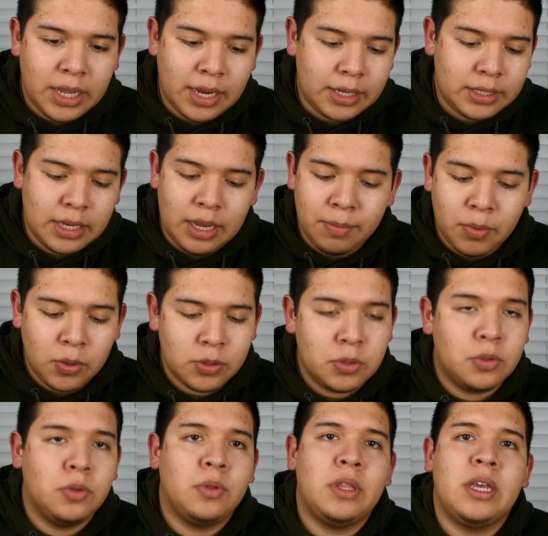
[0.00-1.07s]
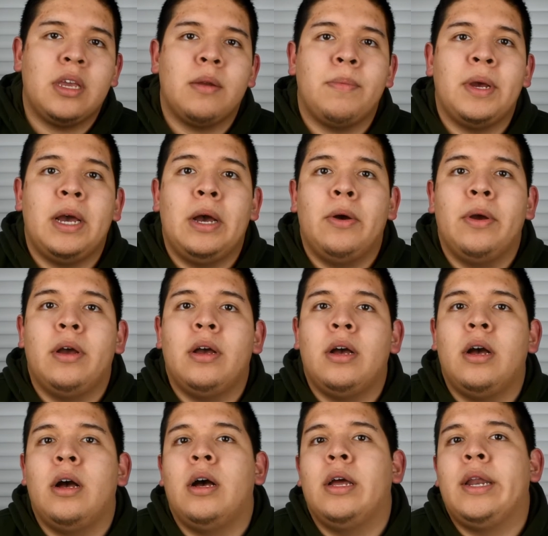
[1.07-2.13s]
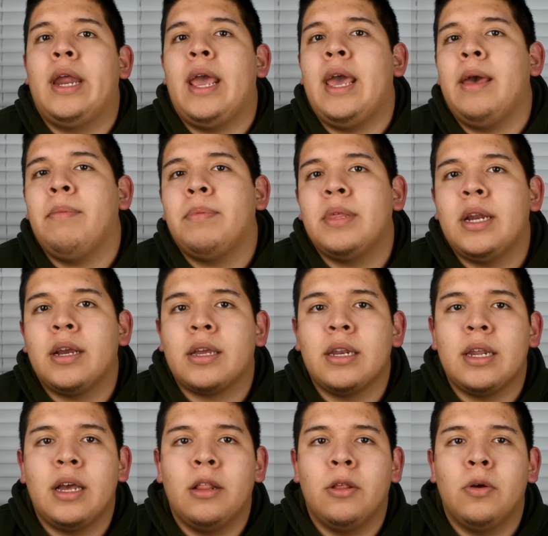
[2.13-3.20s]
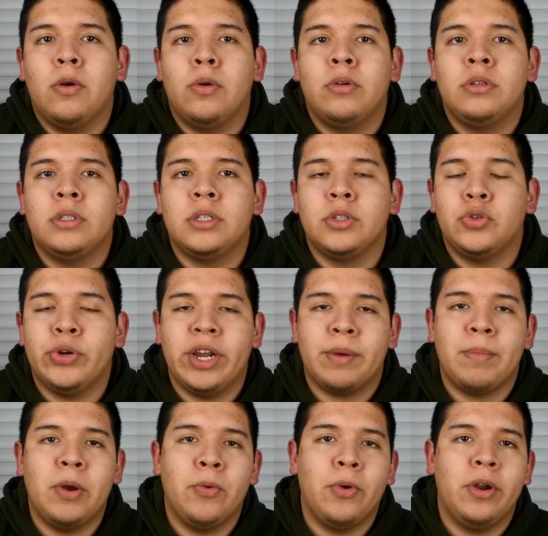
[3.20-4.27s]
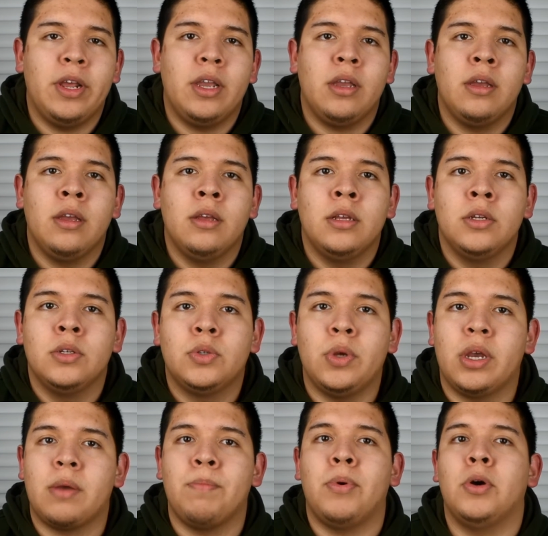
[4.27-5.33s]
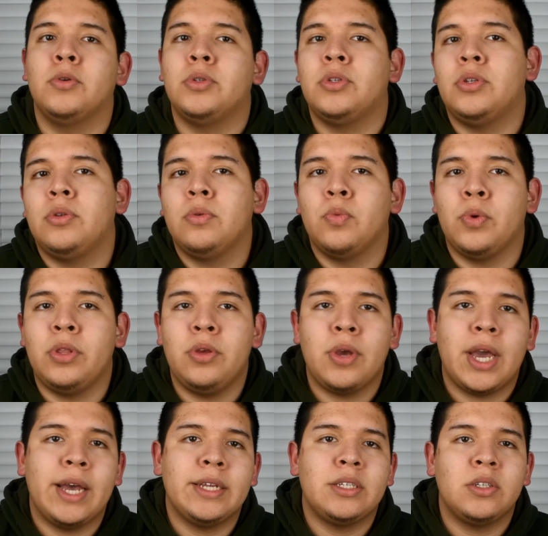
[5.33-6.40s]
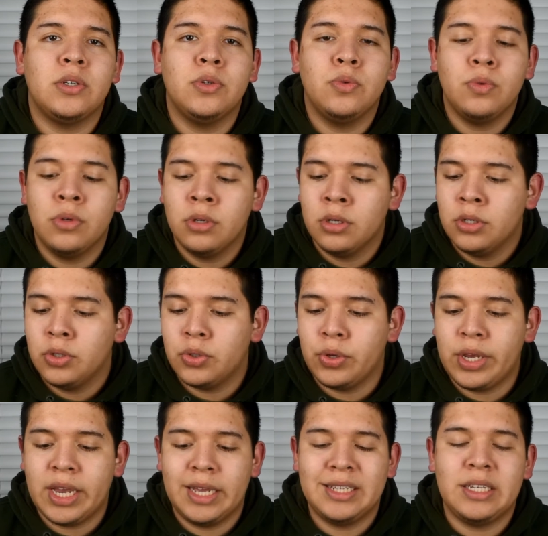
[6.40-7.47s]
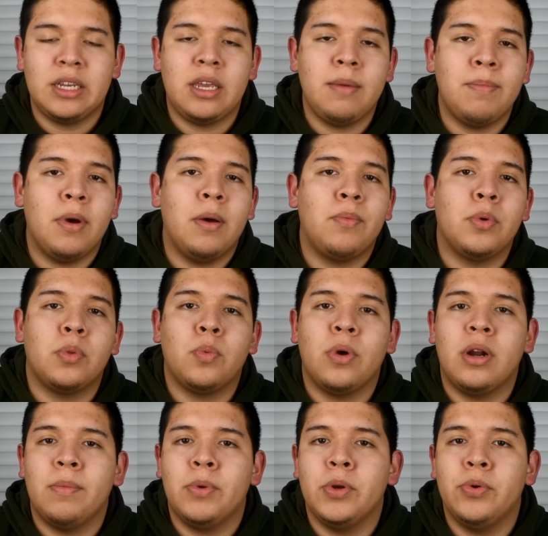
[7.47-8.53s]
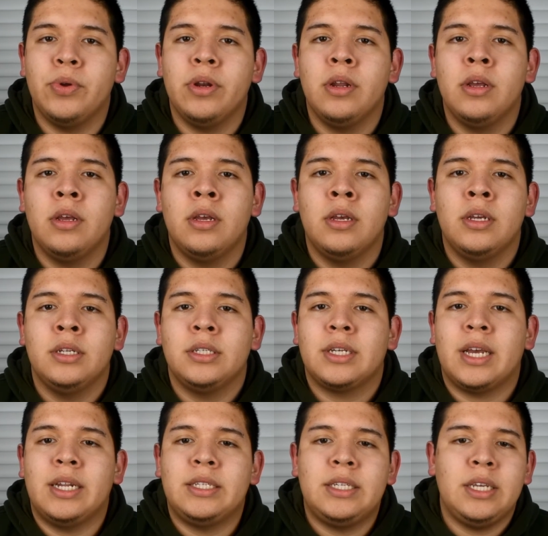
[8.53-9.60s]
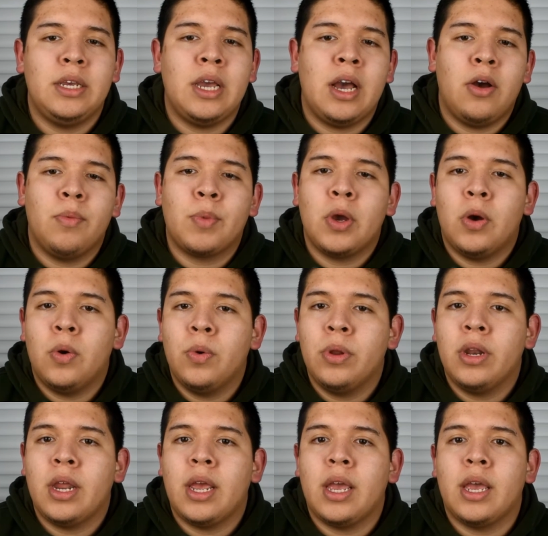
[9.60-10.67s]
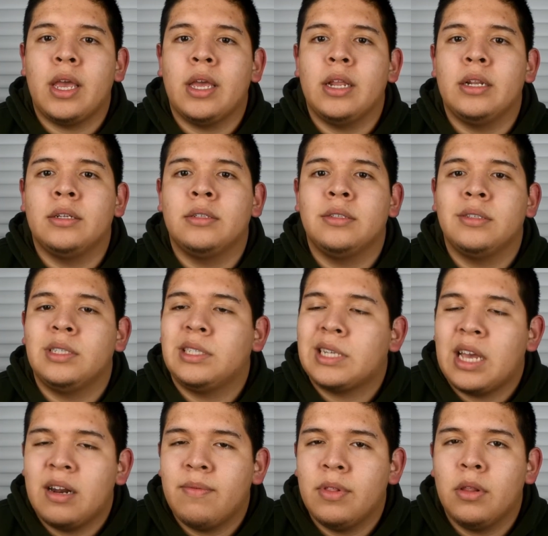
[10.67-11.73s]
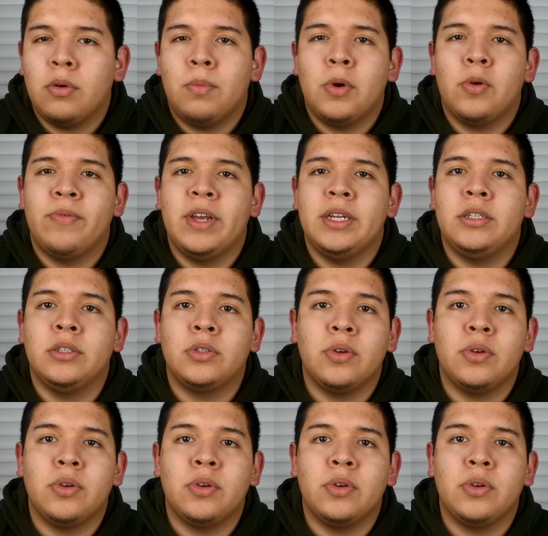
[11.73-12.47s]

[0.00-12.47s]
I said, I'm also thinking about an app that I can download to track my running so I can post with you guys too, so you guys can keep up with what I'm doing, just kind of see how I'm going and just kind of a little motivation.